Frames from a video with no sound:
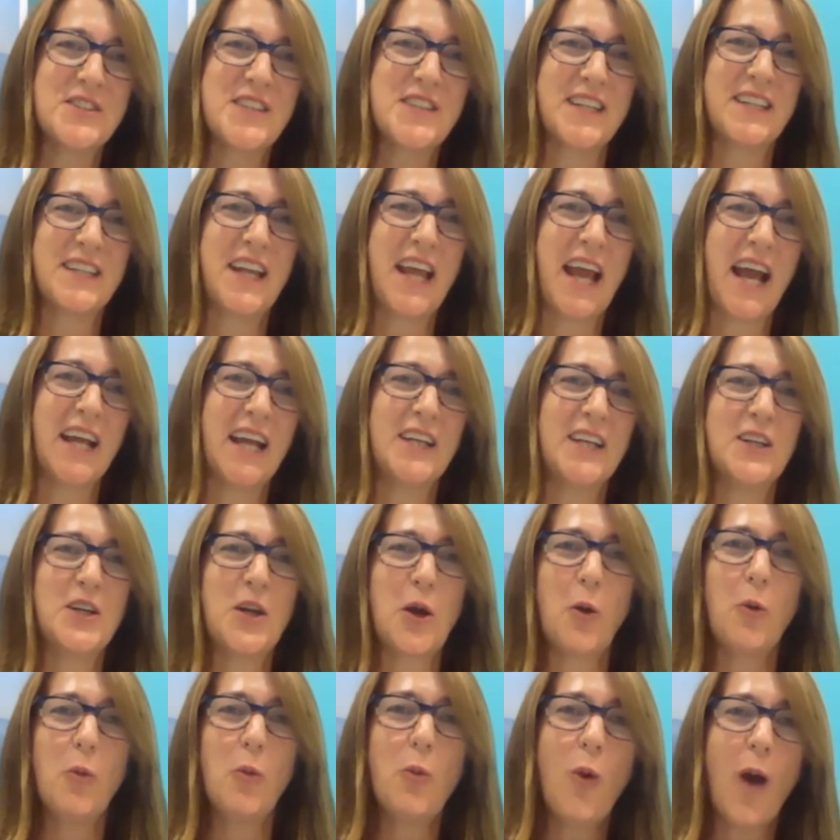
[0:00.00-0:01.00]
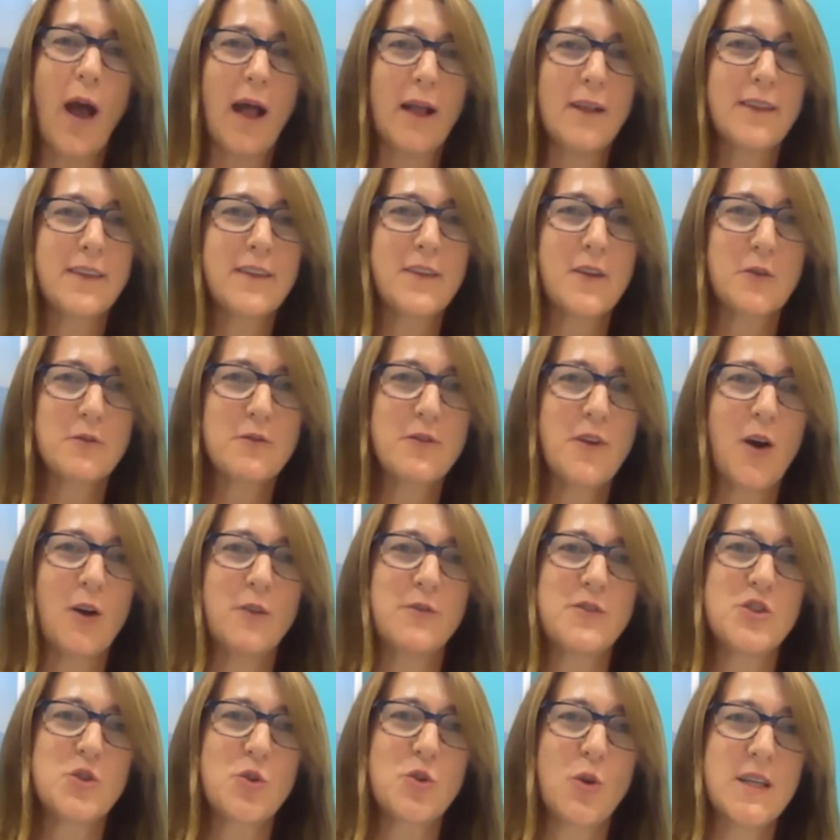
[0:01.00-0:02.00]
and a wealth
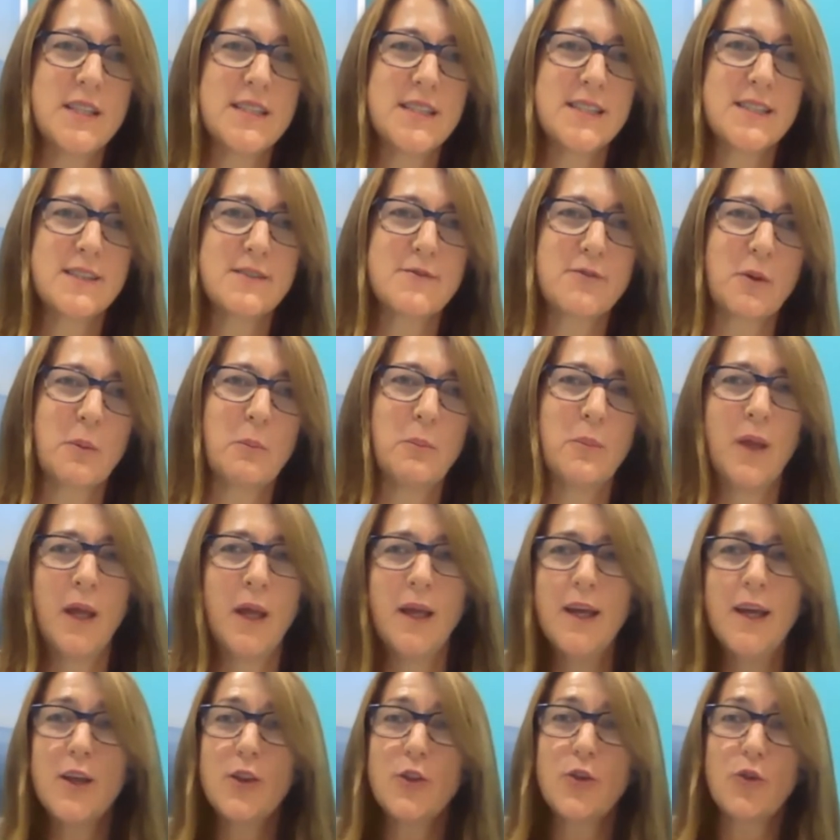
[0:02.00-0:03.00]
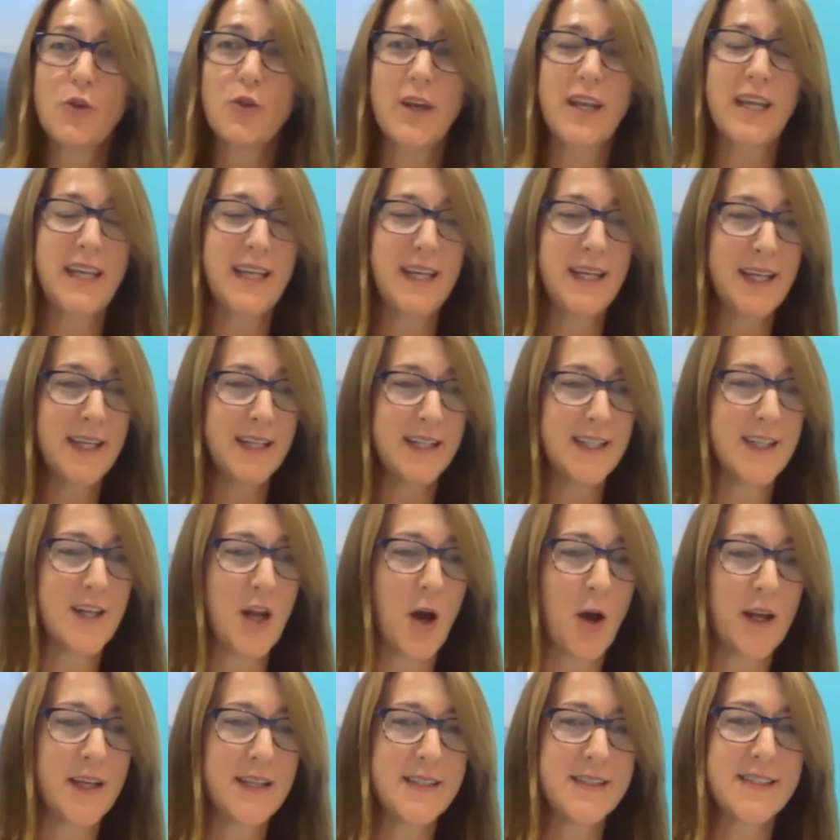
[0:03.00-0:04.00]
of choices, from 3
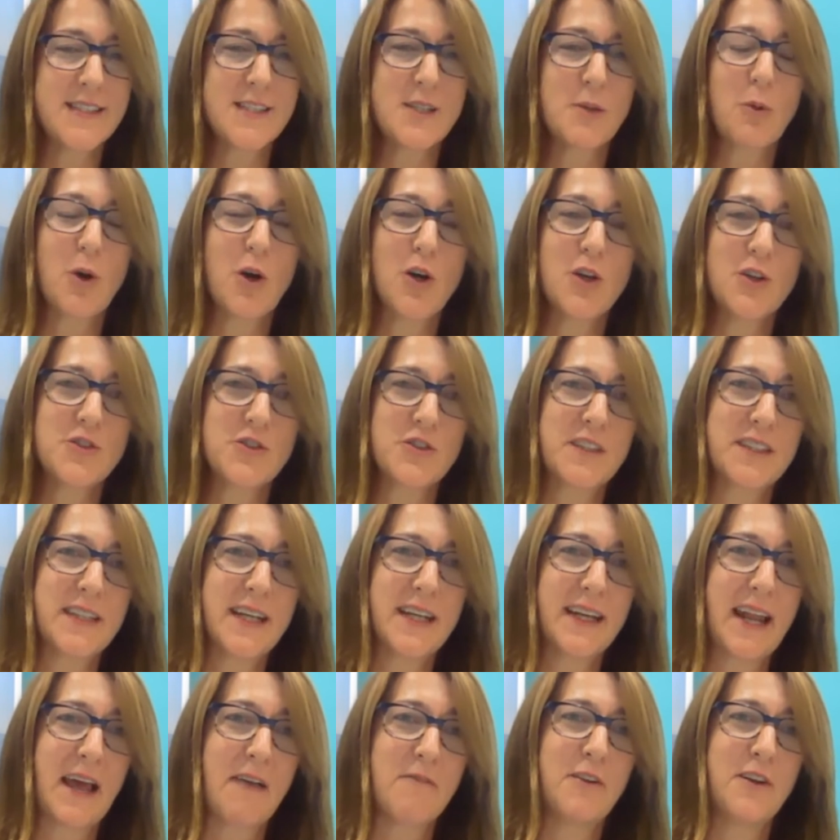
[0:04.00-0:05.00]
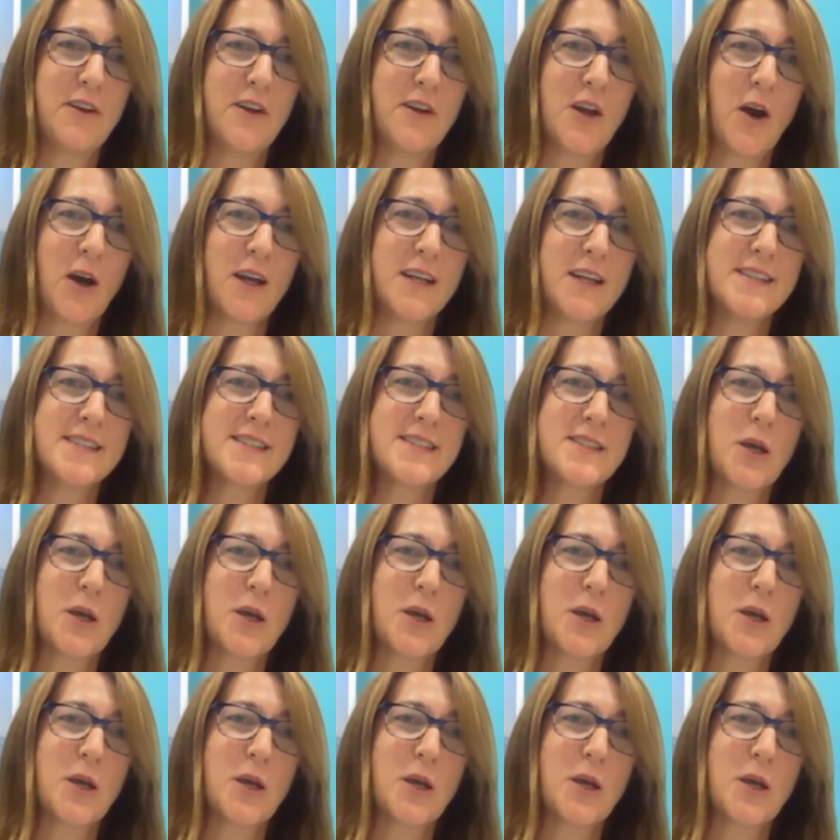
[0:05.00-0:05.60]
nights to 111 nights.